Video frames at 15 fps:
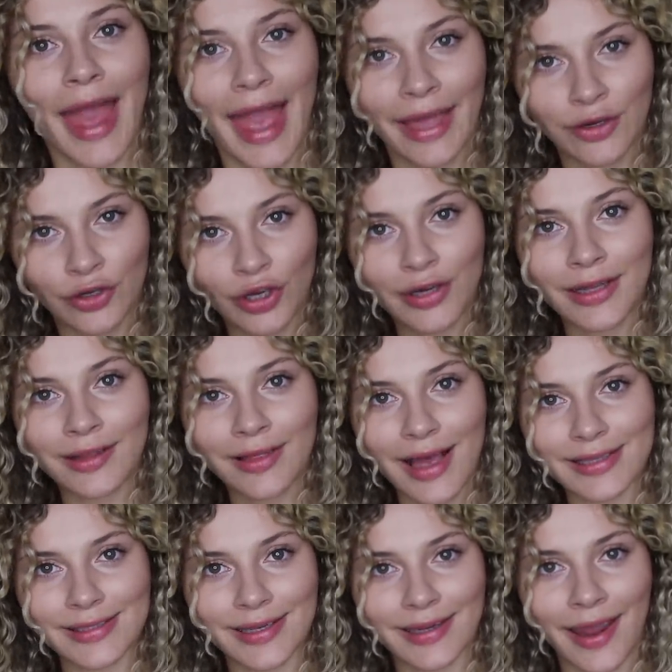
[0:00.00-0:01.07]
and good
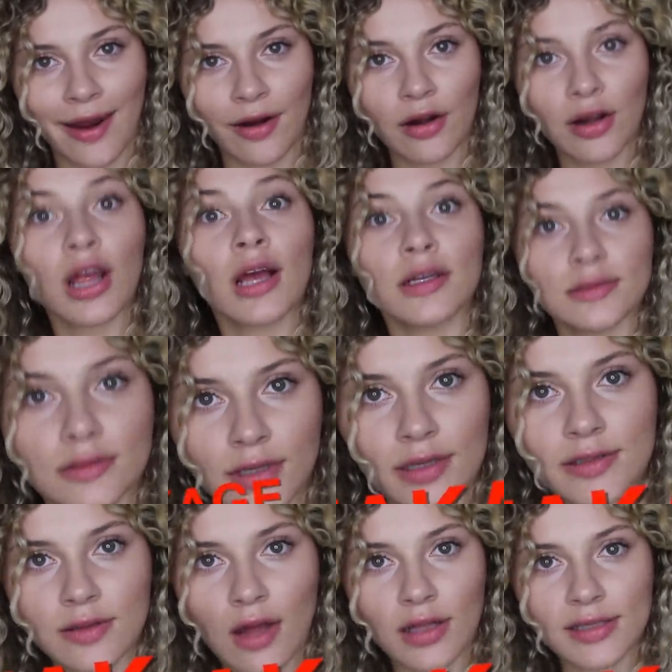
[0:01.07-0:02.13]
elastic hair
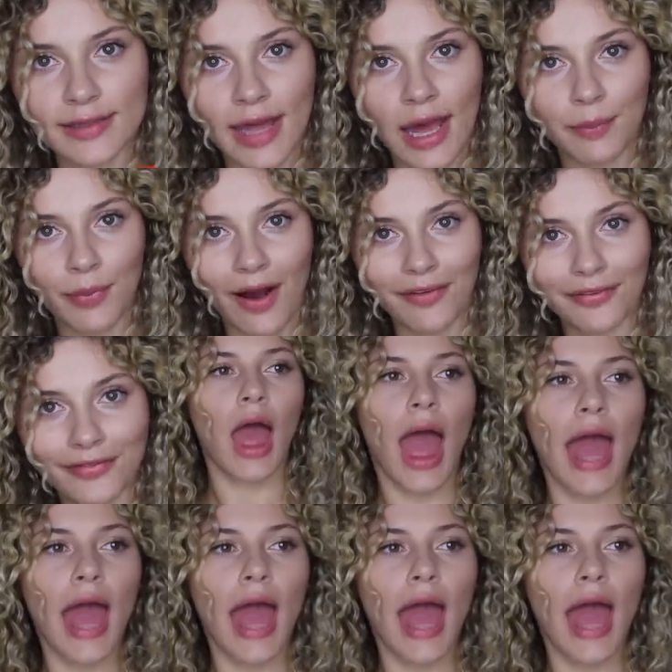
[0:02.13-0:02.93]
does not snap off.